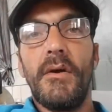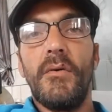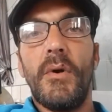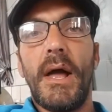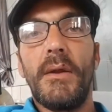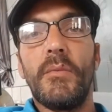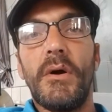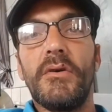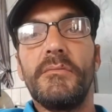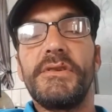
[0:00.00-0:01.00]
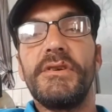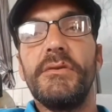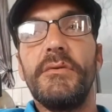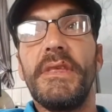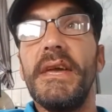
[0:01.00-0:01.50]
Hello and welcome
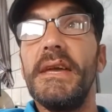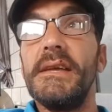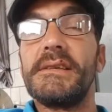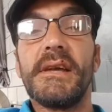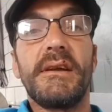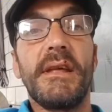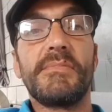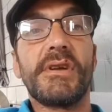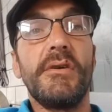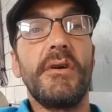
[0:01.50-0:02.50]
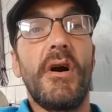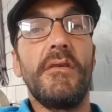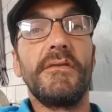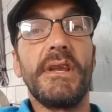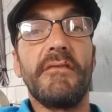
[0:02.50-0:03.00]
to the second episode
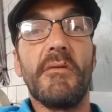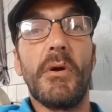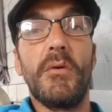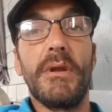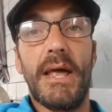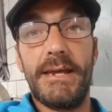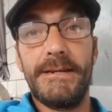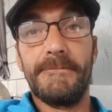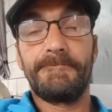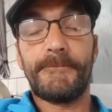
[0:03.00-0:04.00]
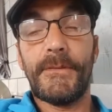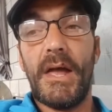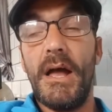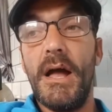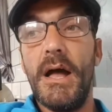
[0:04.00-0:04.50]
of Narrowboat Lane.
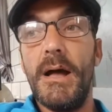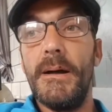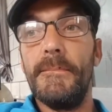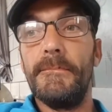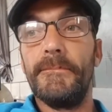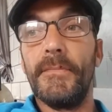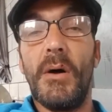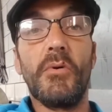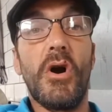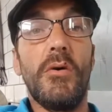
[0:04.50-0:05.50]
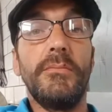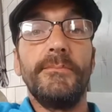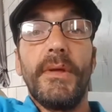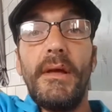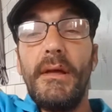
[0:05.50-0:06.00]
I'm Col.
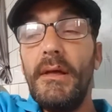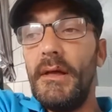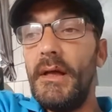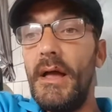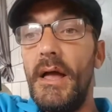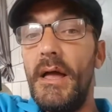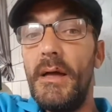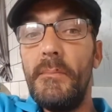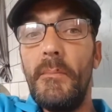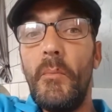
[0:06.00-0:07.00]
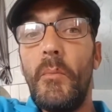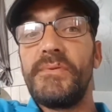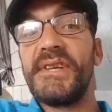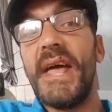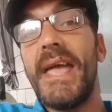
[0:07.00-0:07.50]

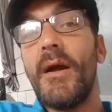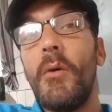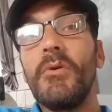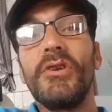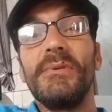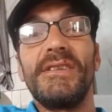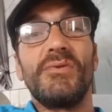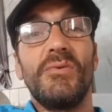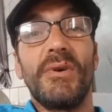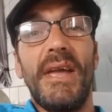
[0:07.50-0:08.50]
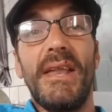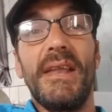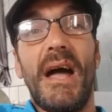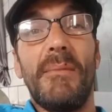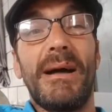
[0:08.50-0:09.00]
Today I'm going to be
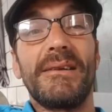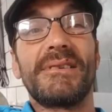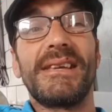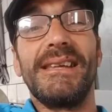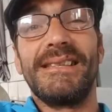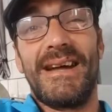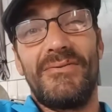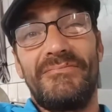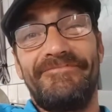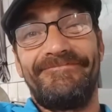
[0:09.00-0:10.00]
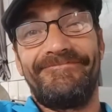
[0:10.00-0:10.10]
talking about sitting down.